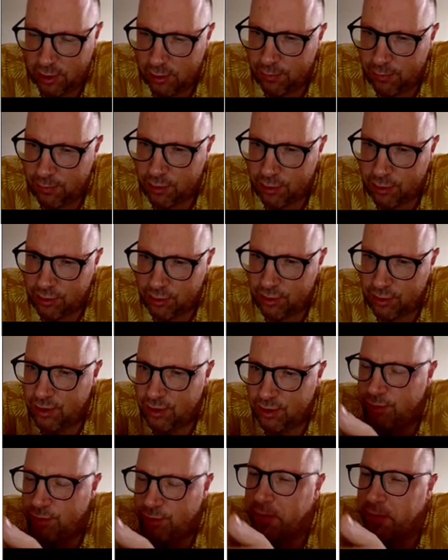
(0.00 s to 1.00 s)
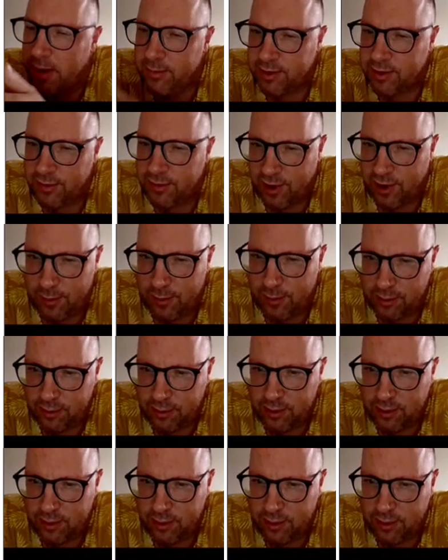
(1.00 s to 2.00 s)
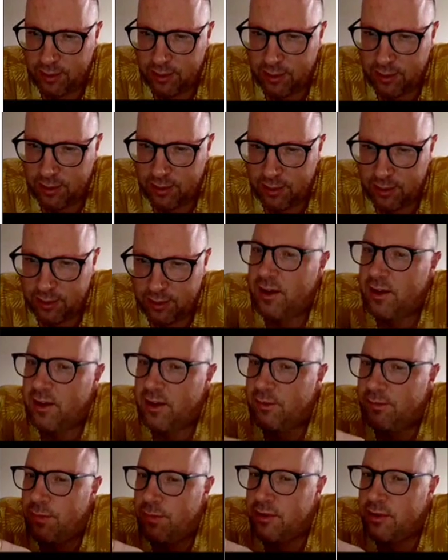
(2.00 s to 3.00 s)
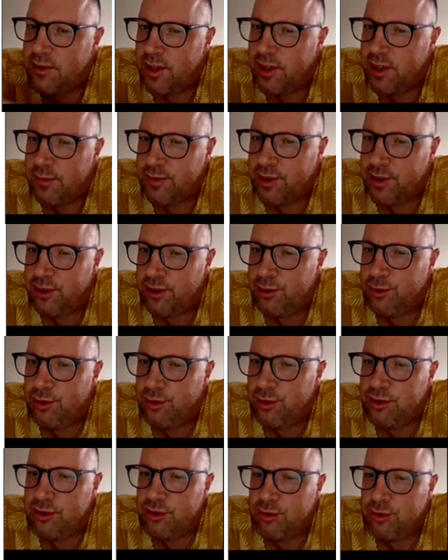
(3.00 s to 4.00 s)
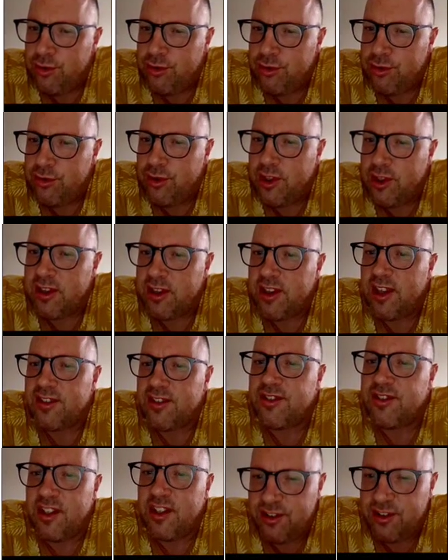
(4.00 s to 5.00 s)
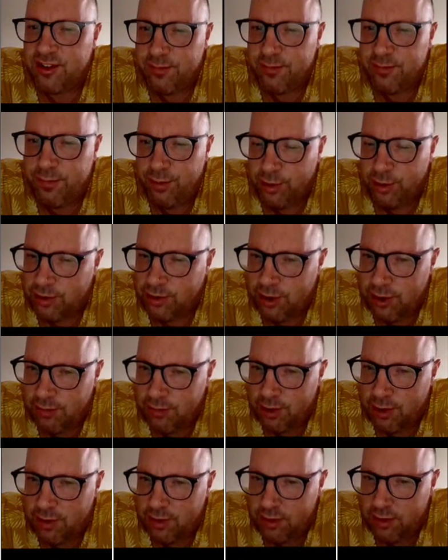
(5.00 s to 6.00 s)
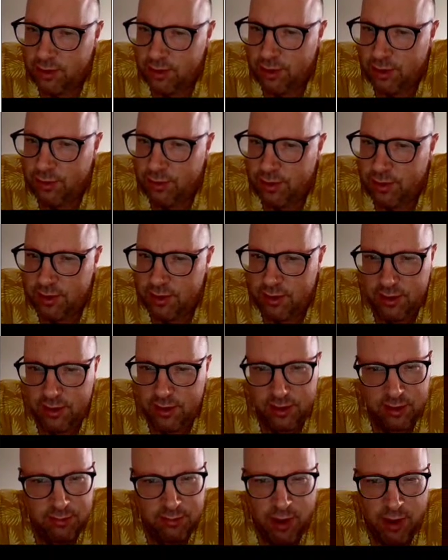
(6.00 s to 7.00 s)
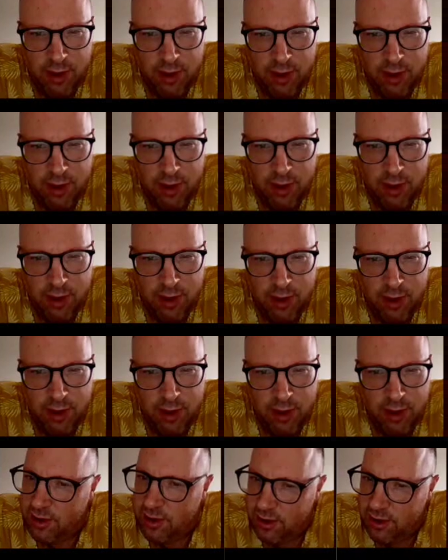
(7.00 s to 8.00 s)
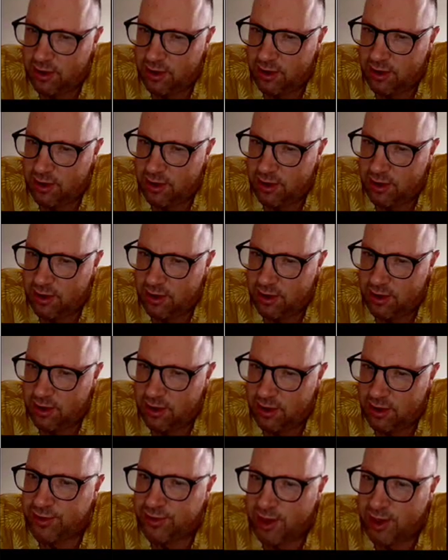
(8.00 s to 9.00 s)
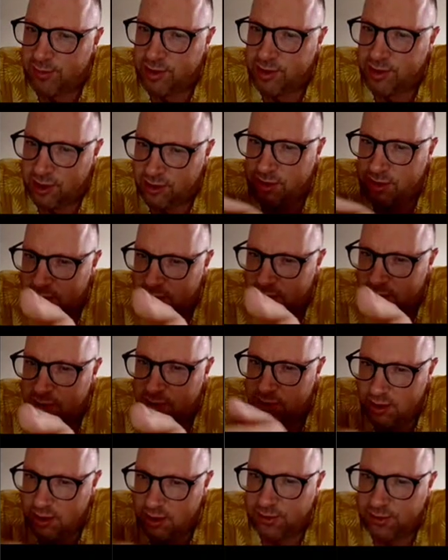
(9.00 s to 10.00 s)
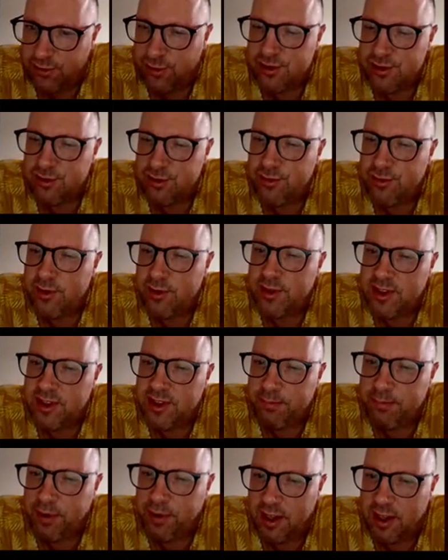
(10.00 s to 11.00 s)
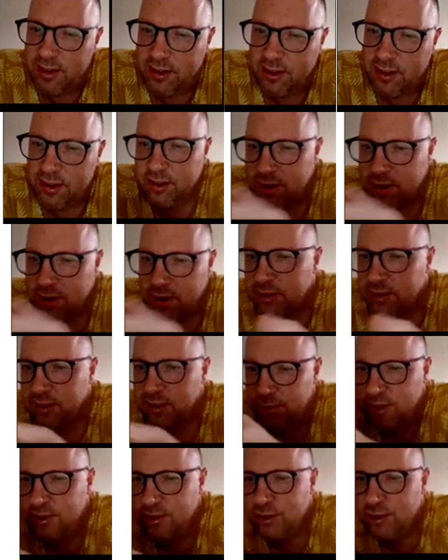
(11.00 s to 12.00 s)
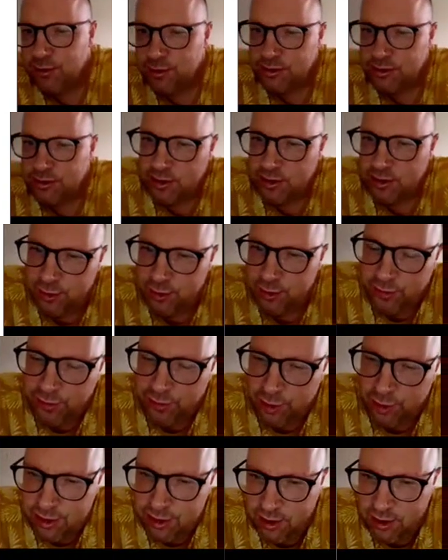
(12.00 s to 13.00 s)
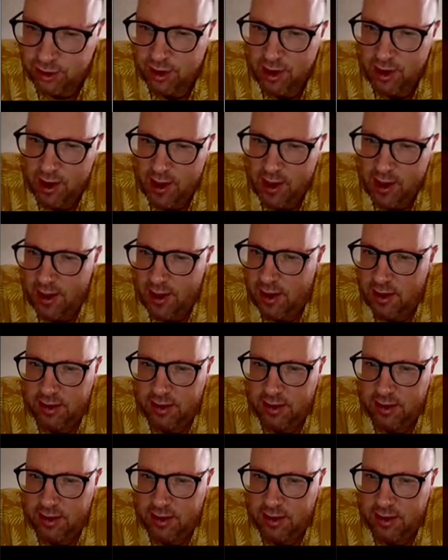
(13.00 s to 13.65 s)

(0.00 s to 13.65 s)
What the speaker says: one, because on an on-premise environment, yeah, teams are used to get extended support, but you know, Microsoft at some point in time says that version will be deprecated and you need to use the new version.